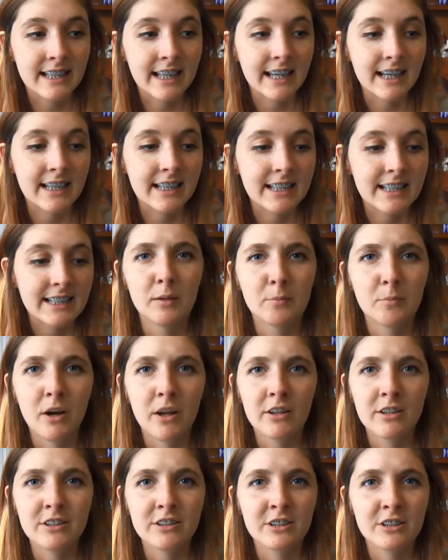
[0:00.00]
that, and it
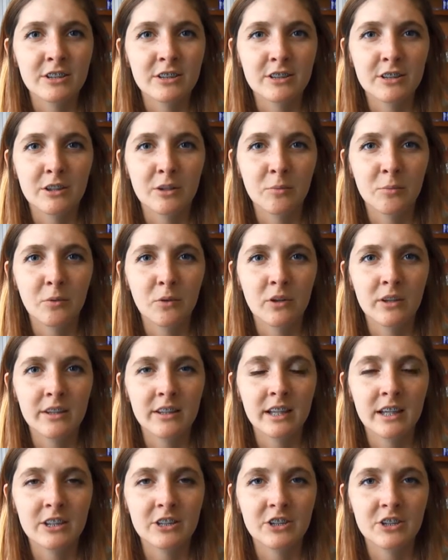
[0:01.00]
bothers her to the point
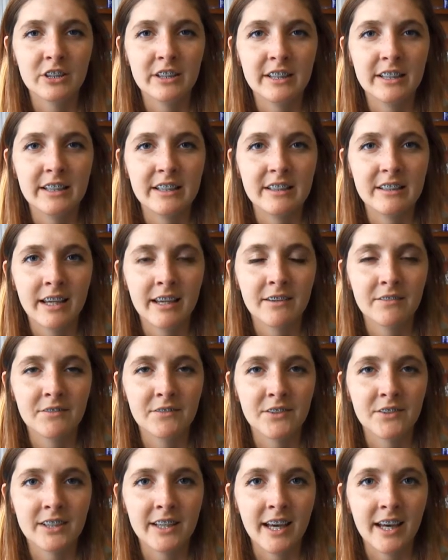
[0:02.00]
that she can't
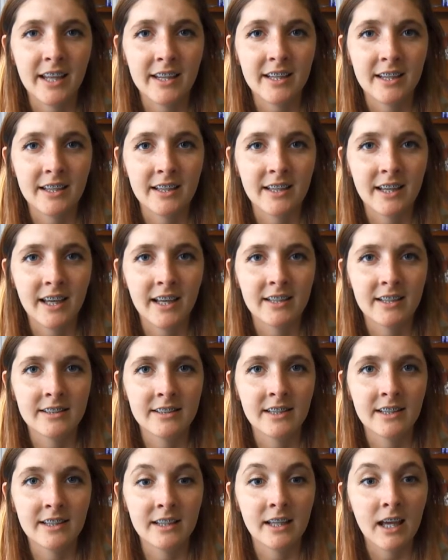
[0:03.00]
forget it, and
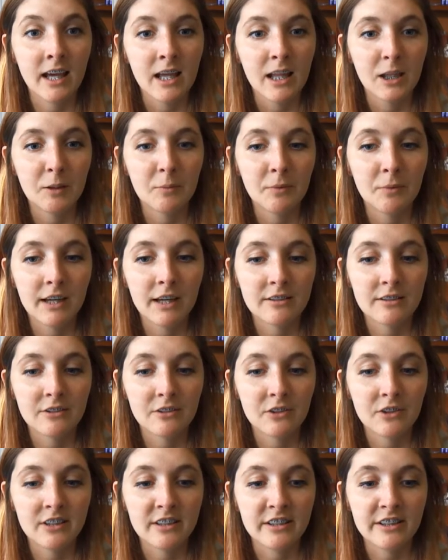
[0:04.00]
like, the past
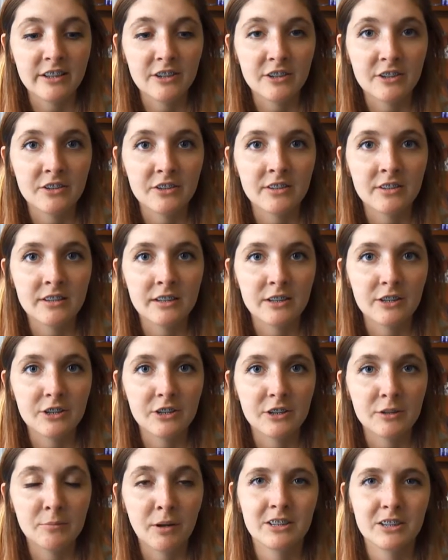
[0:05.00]
3 years,
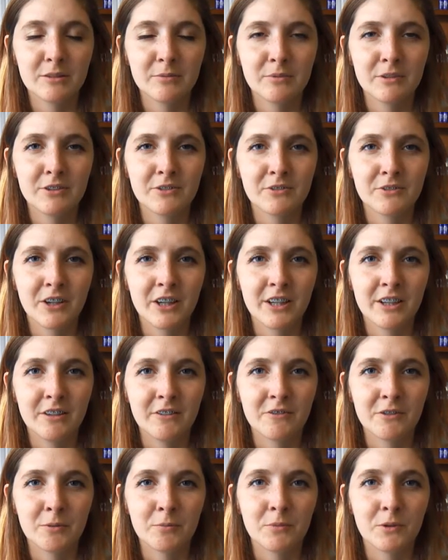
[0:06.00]
she's been running
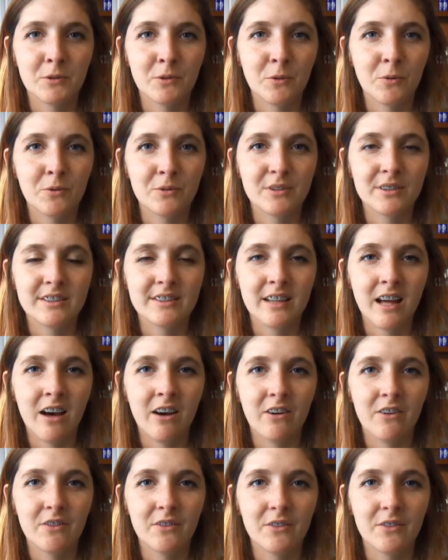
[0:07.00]
from her old
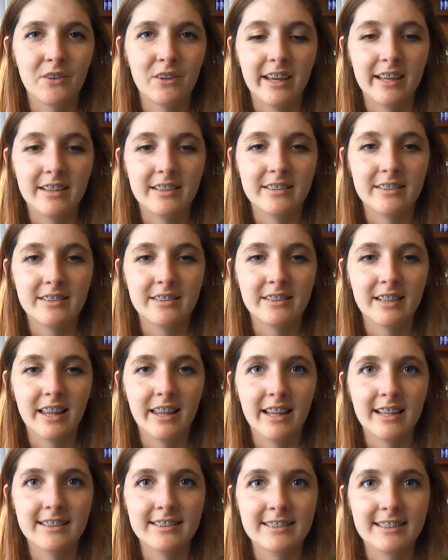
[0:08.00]
self, and
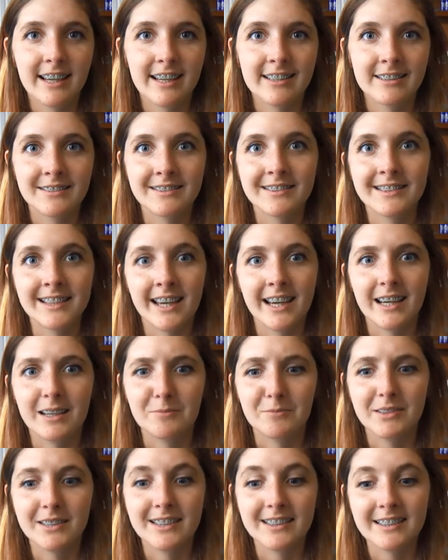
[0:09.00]
that's kind of
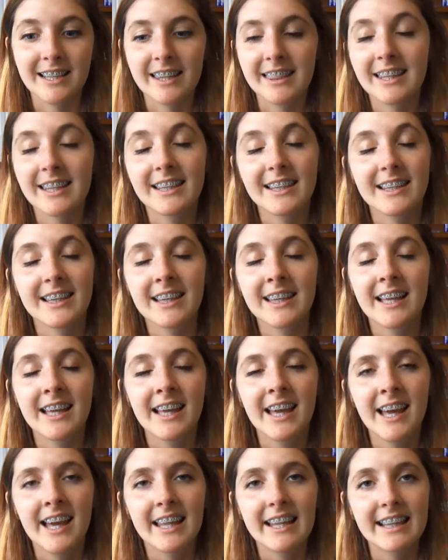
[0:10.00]
sad, because I think,
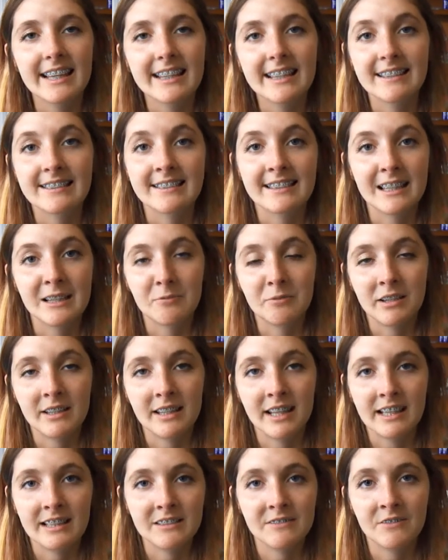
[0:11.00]
like I said in my
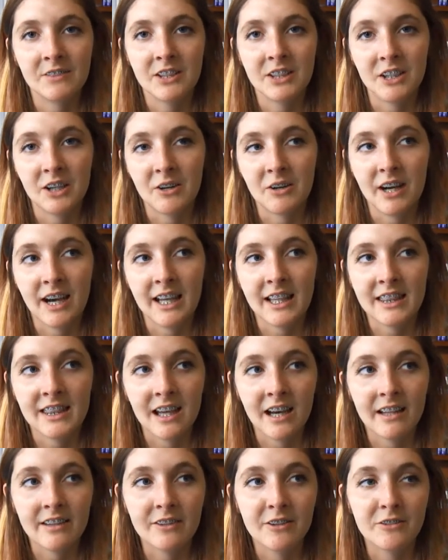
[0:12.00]
last video, I
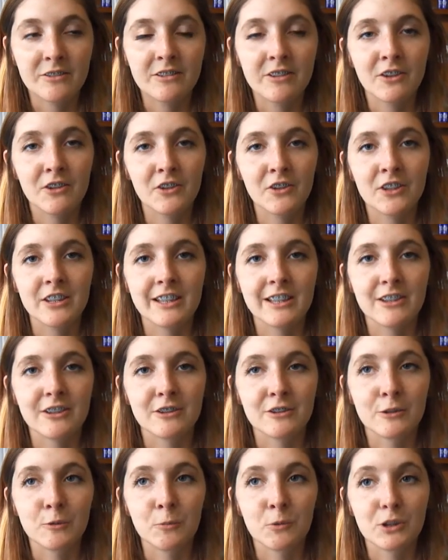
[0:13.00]
thought those 3
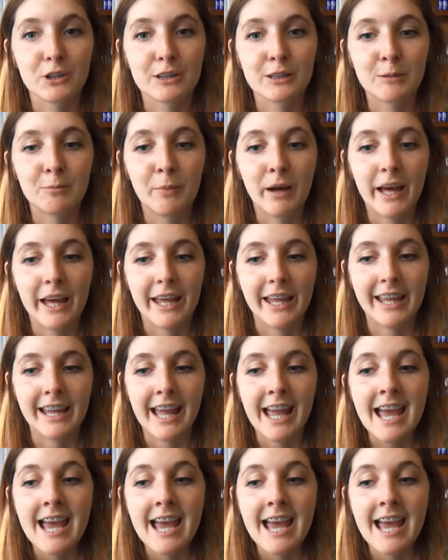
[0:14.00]
years were spent